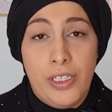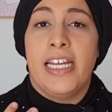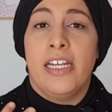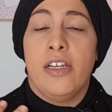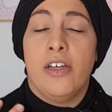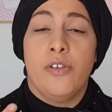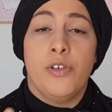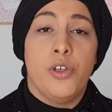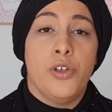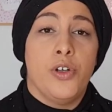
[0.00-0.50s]

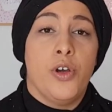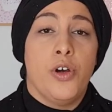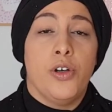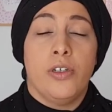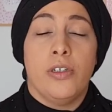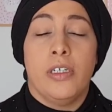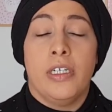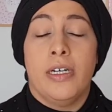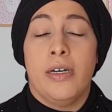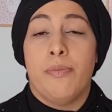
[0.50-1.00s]

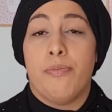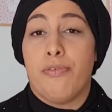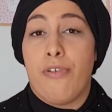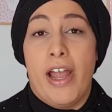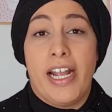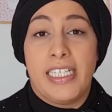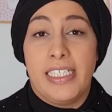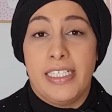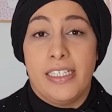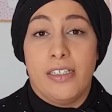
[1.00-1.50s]
and
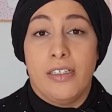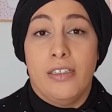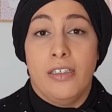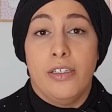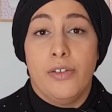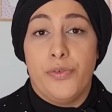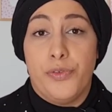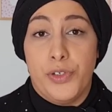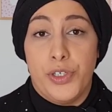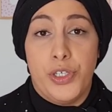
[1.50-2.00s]

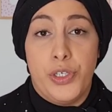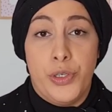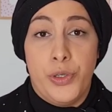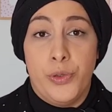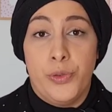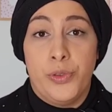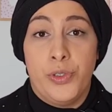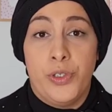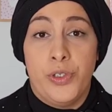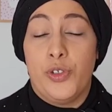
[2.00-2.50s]
practical for
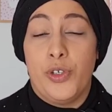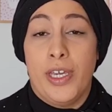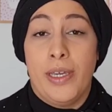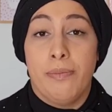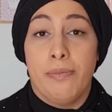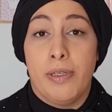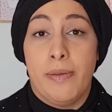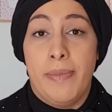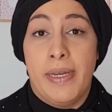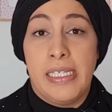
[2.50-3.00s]
you to
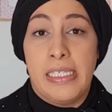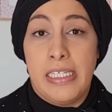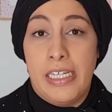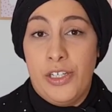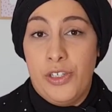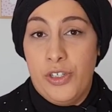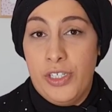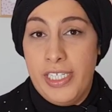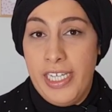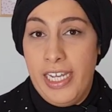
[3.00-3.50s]
implement
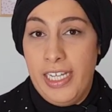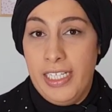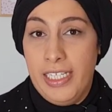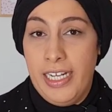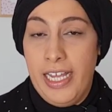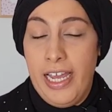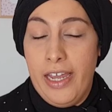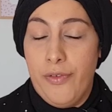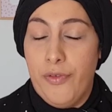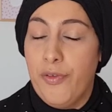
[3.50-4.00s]
in your daily
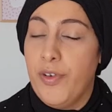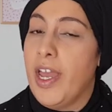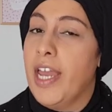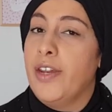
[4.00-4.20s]
life.